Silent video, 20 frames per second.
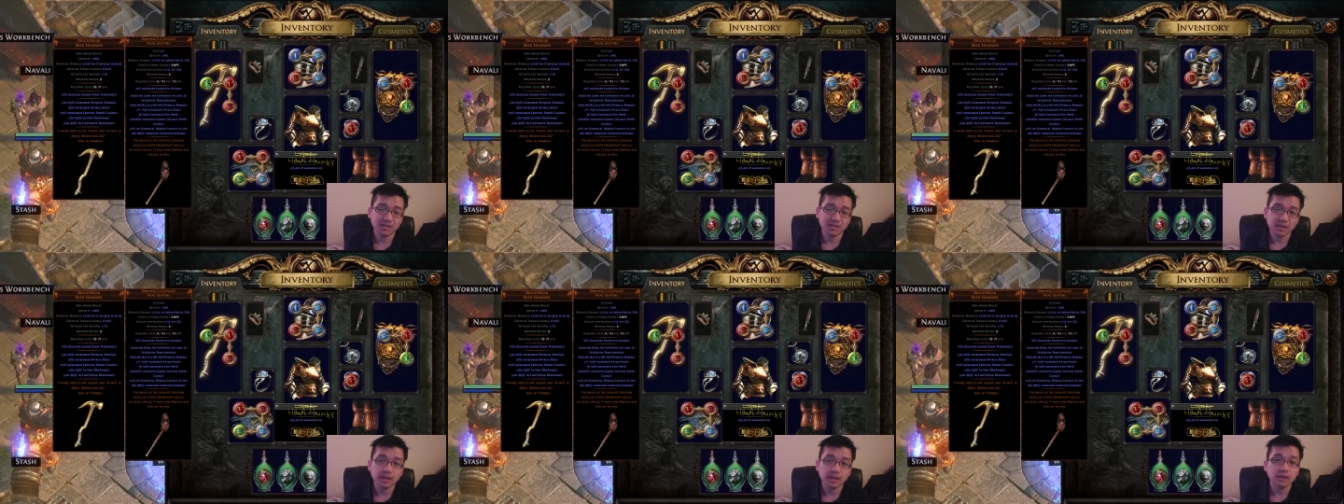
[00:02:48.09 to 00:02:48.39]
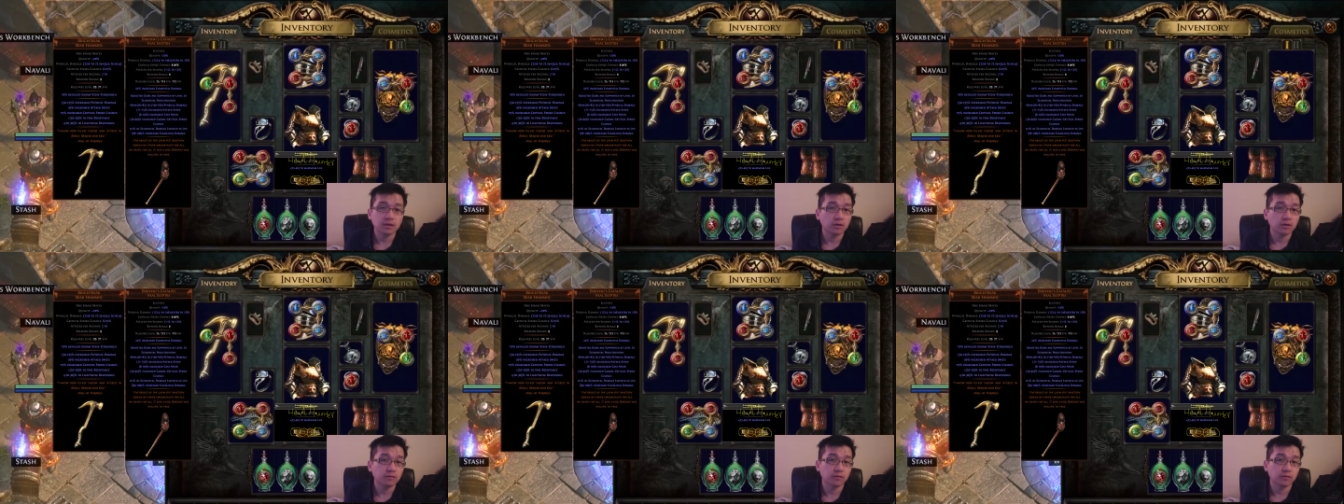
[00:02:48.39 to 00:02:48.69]
I
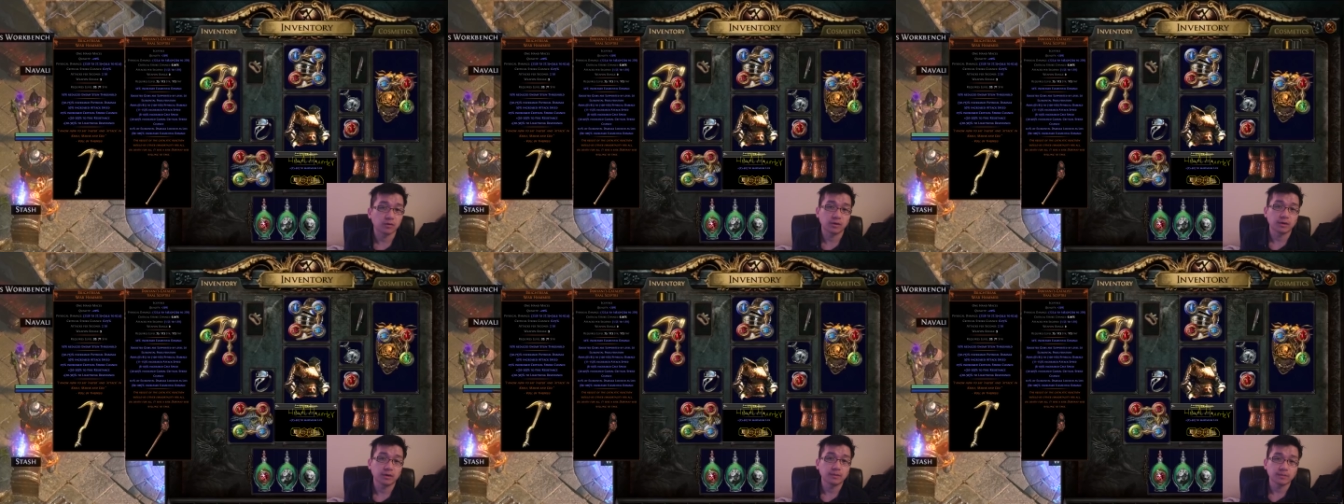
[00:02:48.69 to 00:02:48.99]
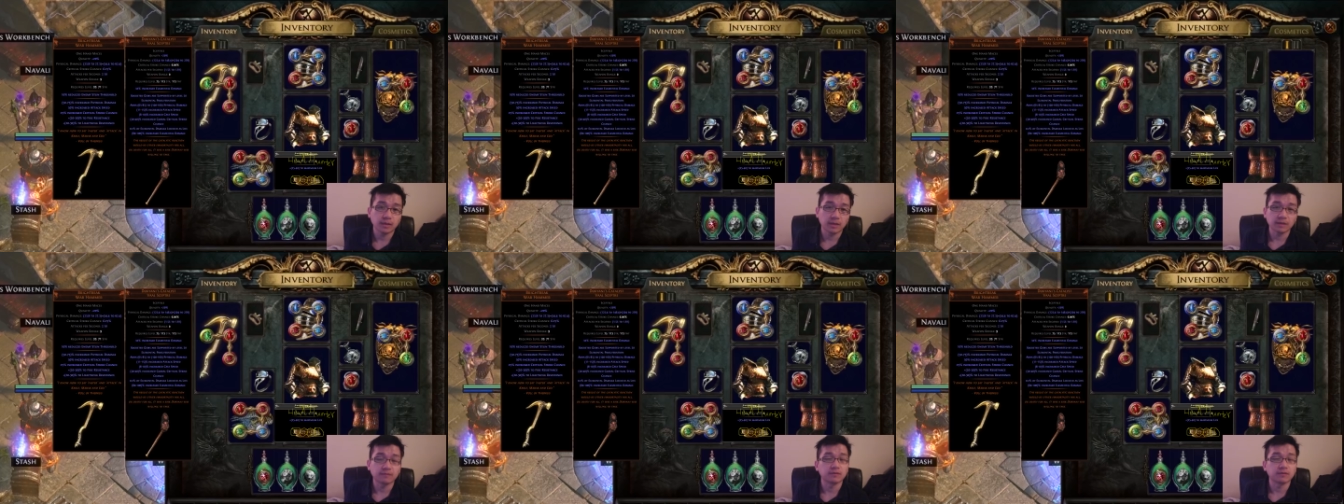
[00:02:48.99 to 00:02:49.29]
say go for
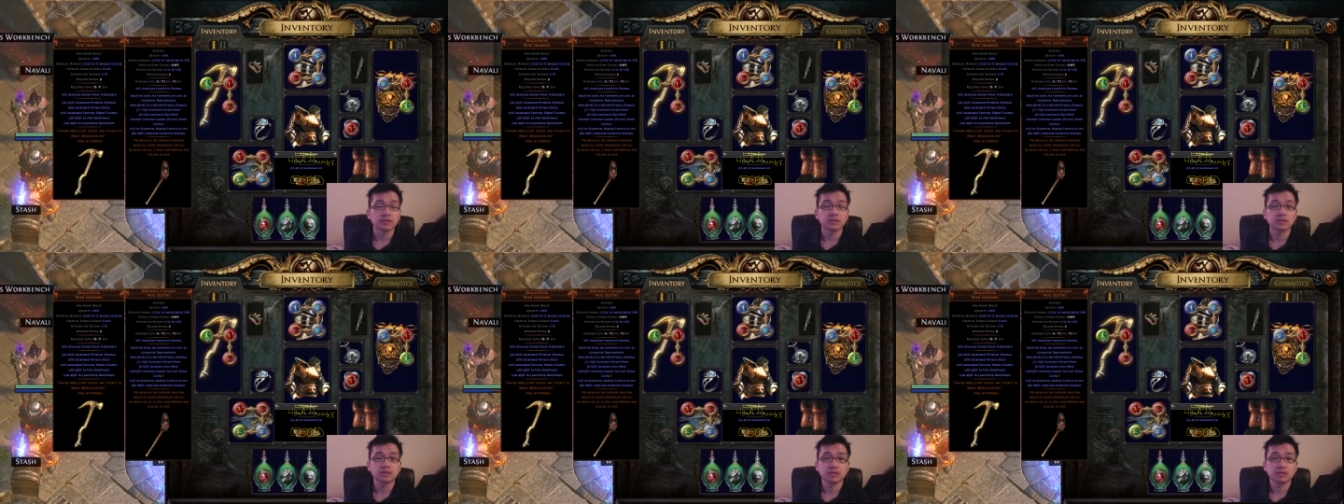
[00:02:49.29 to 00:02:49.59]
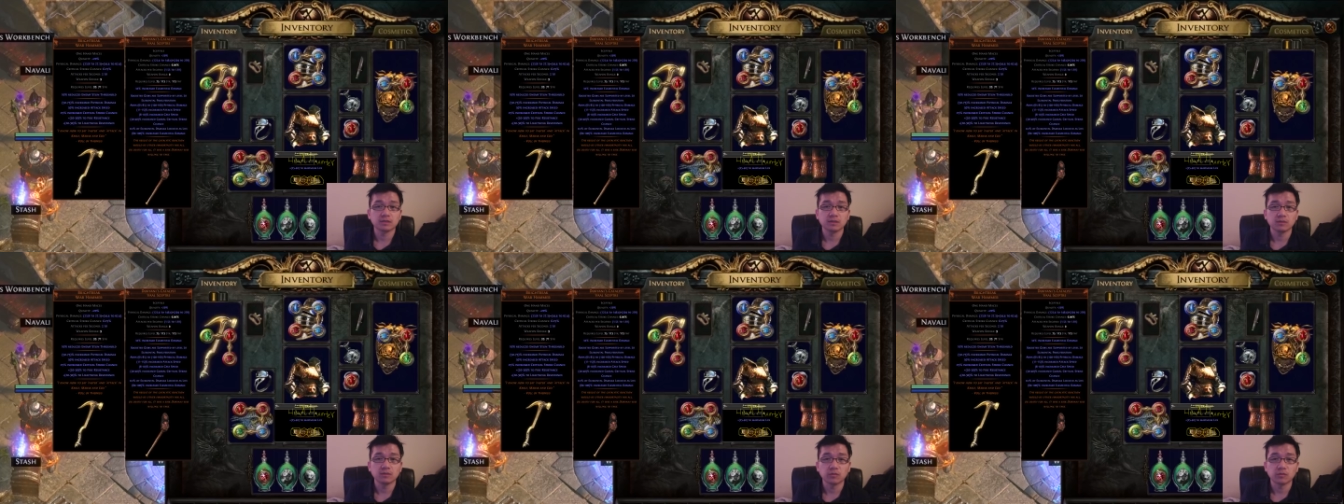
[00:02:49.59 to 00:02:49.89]
it if
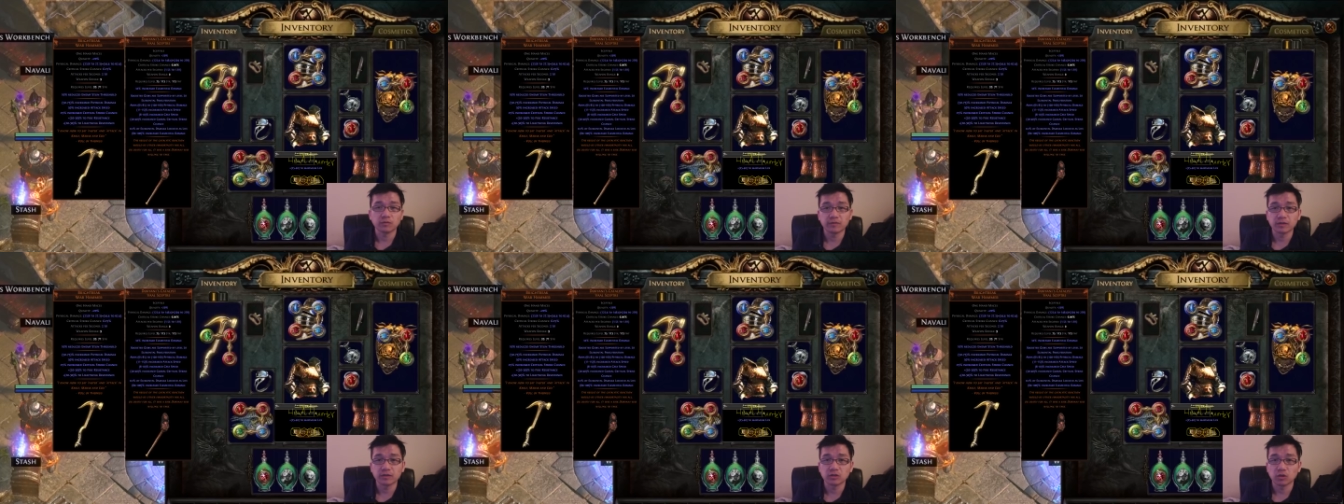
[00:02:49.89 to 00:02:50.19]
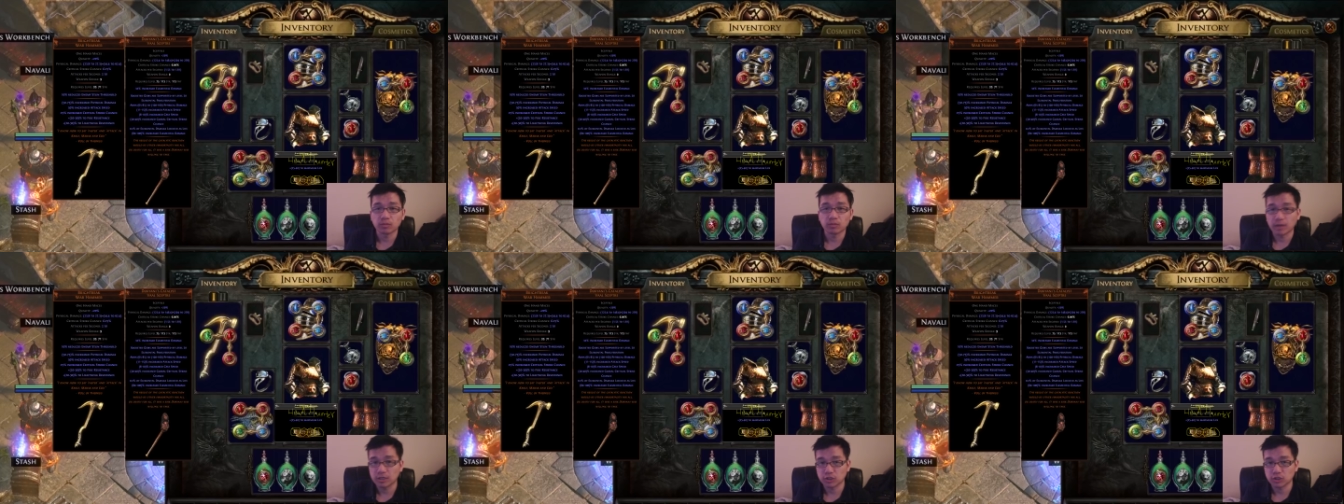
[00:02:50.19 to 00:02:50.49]
it's
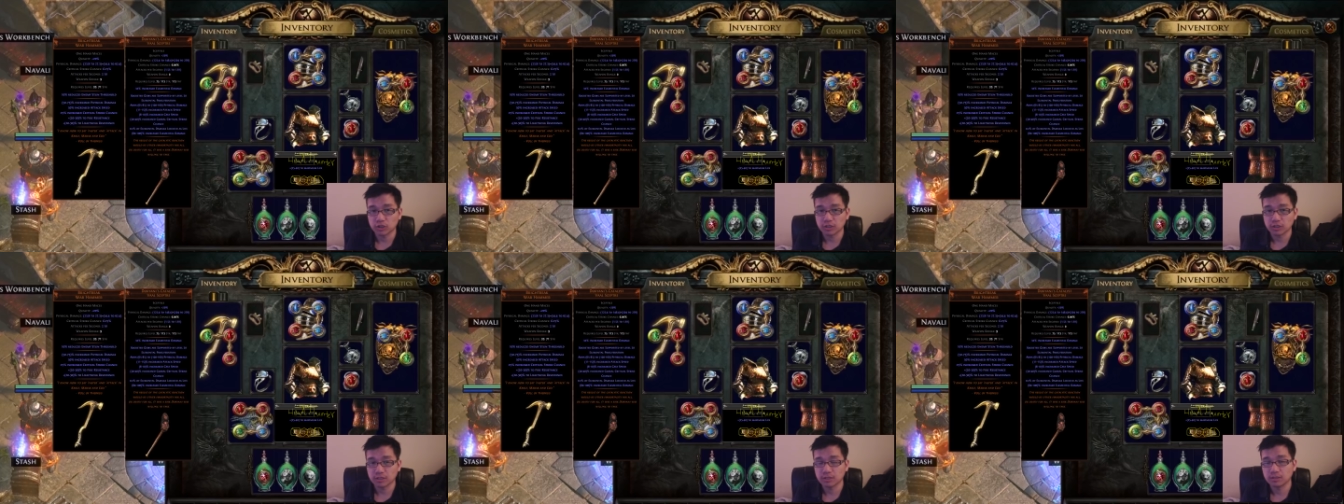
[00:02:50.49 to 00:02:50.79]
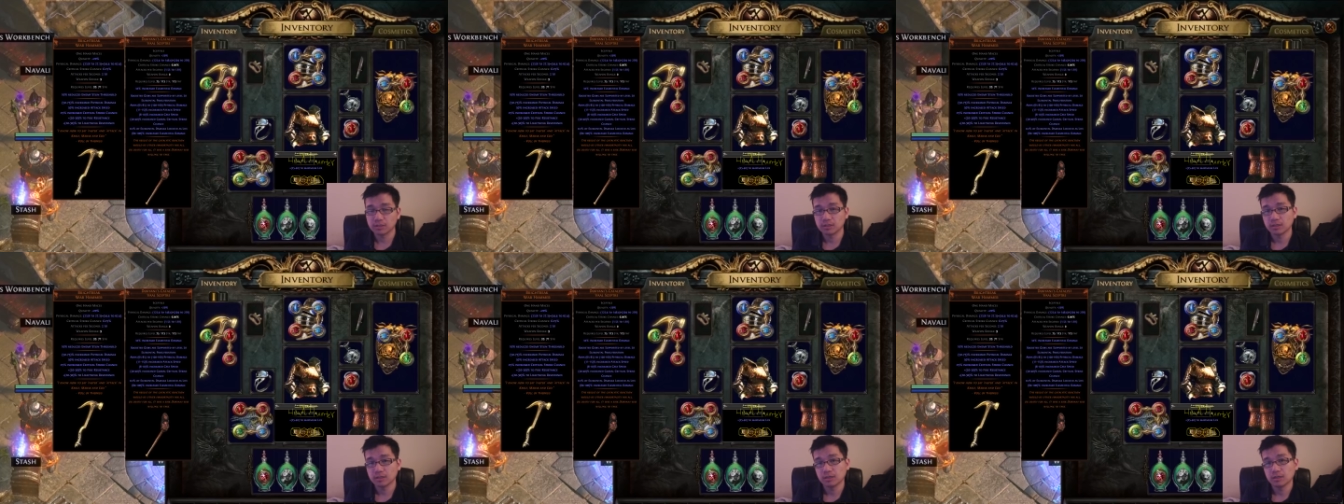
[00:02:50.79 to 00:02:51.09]
within your
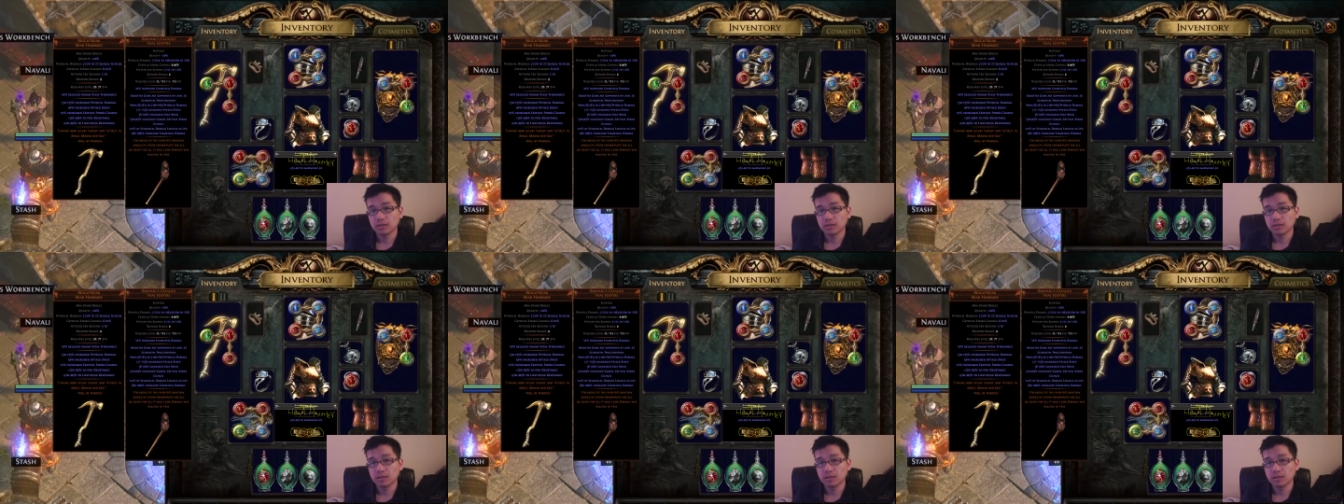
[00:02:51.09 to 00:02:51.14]
budget.